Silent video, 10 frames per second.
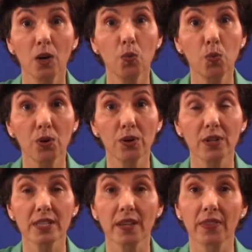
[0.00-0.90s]

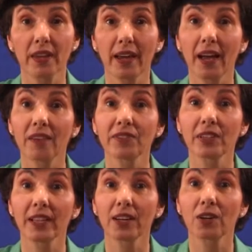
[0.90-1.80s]
words that have the
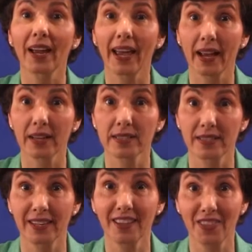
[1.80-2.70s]
letter
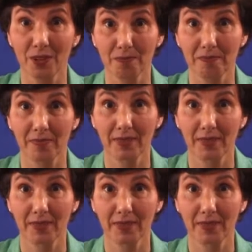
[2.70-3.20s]
X in them,